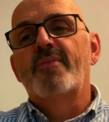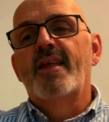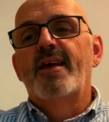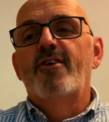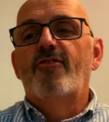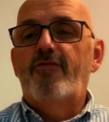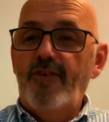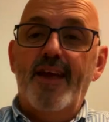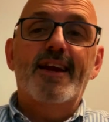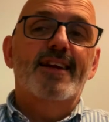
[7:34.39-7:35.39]

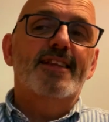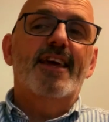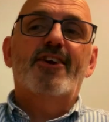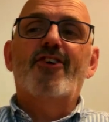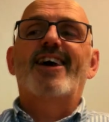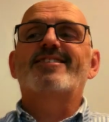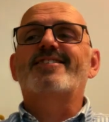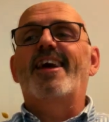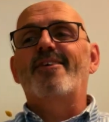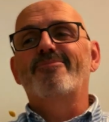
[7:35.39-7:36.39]
Finally, the crash
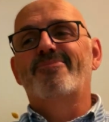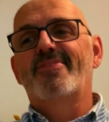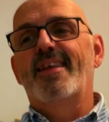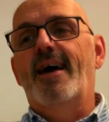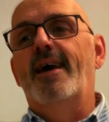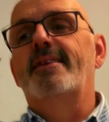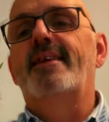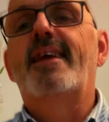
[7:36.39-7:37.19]
came, and